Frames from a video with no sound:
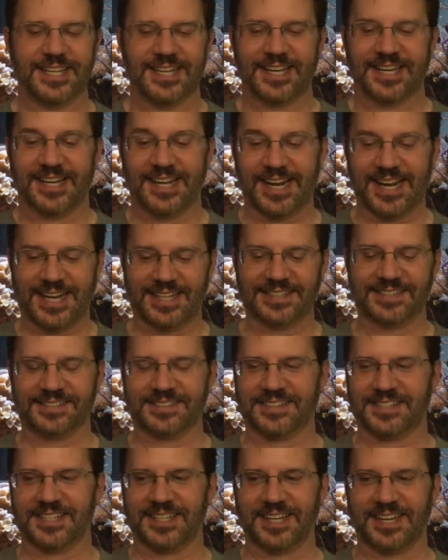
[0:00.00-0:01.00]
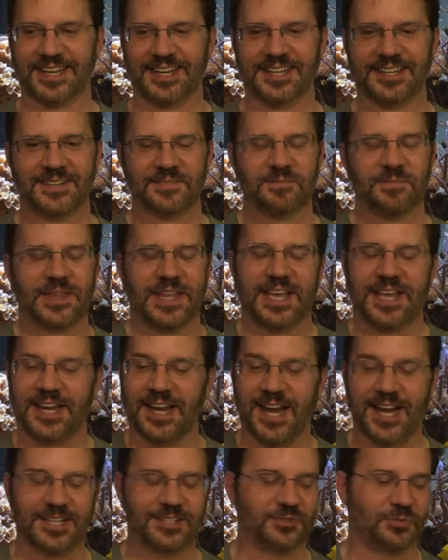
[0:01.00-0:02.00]
And I had this thing, and
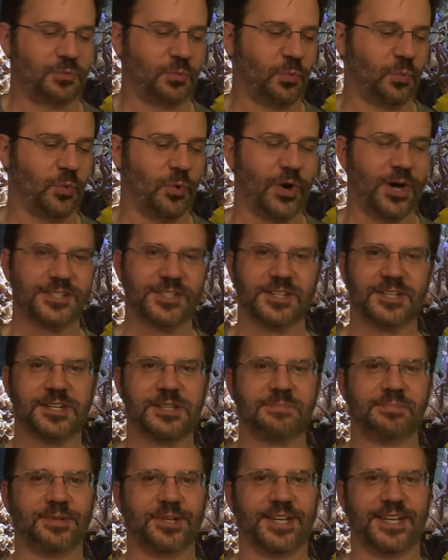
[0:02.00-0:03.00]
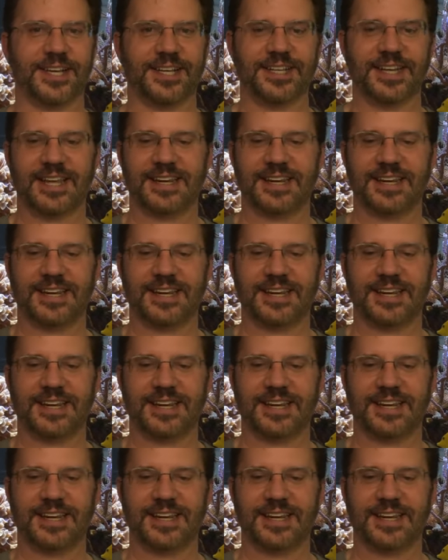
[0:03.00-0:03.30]
I just walked under the plane.